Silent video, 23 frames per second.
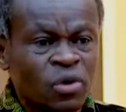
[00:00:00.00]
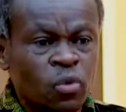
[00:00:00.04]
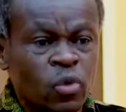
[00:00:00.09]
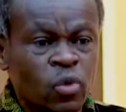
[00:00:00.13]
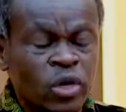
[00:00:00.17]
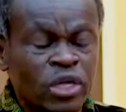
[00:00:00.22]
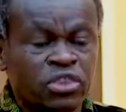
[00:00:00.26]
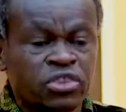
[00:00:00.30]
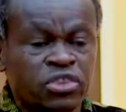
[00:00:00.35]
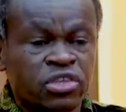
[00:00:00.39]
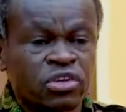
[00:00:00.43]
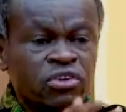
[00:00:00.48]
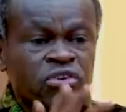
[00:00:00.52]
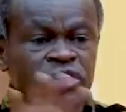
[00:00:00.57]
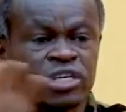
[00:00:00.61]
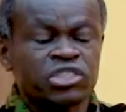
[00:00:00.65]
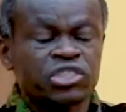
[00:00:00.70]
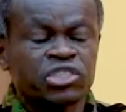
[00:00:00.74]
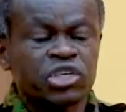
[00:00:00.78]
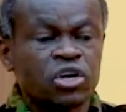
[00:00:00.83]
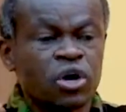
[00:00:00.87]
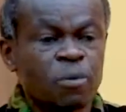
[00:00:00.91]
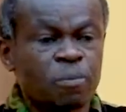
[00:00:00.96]
with
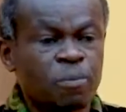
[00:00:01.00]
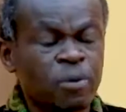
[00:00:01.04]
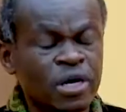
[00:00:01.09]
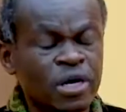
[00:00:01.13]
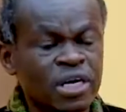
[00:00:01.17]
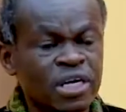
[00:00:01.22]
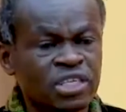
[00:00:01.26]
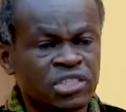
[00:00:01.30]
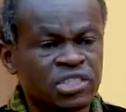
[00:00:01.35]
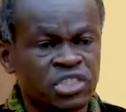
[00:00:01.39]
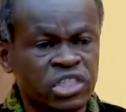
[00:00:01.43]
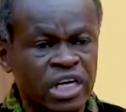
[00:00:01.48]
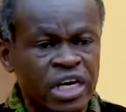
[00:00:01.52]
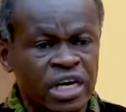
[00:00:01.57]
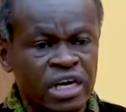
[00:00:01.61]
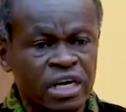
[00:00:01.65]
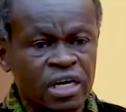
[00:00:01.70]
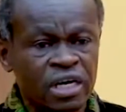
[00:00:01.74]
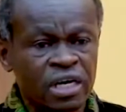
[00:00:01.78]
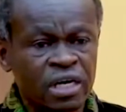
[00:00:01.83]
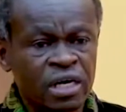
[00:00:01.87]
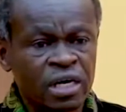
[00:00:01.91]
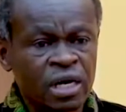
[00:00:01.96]
regional policing.
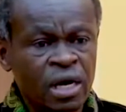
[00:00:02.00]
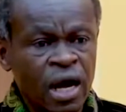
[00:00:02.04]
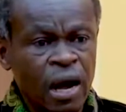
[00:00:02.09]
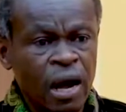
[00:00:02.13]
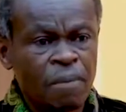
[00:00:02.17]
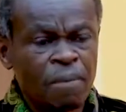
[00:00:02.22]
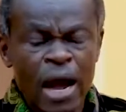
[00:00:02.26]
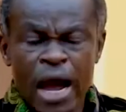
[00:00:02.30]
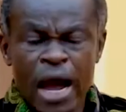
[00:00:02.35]
Am